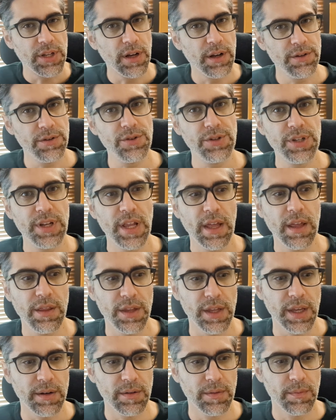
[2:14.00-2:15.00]
understand
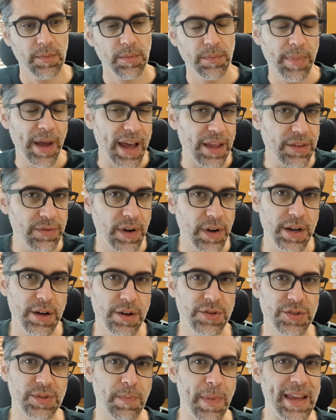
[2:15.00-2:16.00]
that
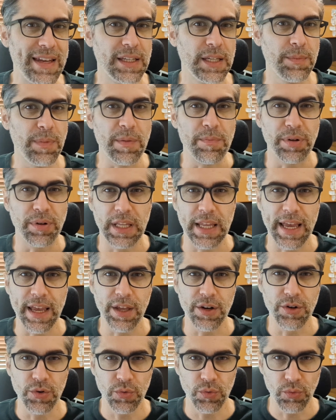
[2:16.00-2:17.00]
Pathfinder is meant to be
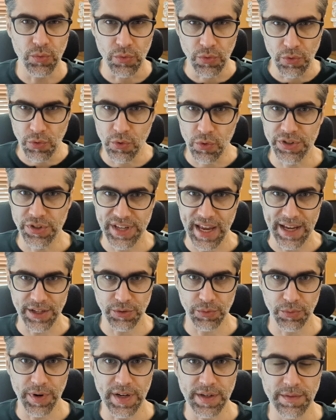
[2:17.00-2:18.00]
played rules
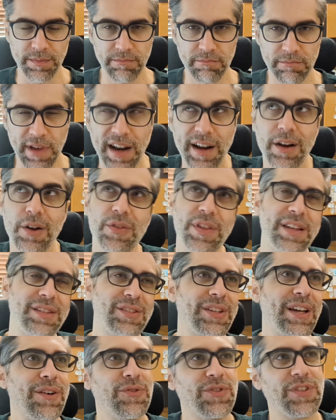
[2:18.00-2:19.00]
as written. And I know that
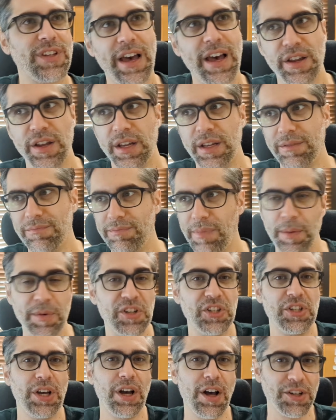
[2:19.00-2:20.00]
sounds kind of maybe
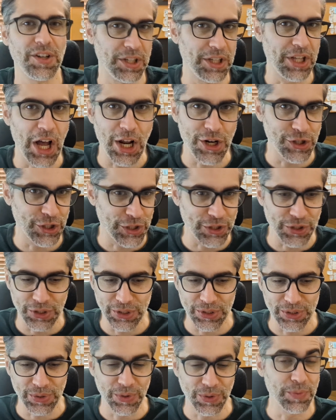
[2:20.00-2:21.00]
tautological
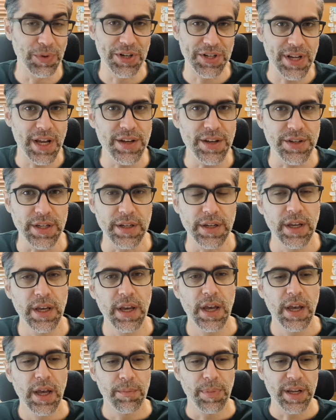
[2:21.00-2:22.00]
or redundant,
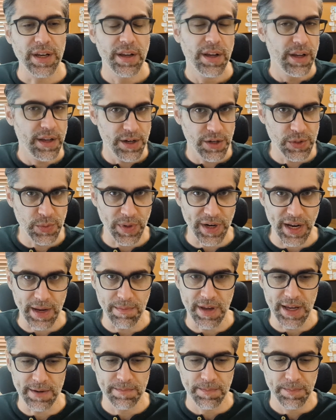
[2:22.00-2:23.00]
but here's what I mean.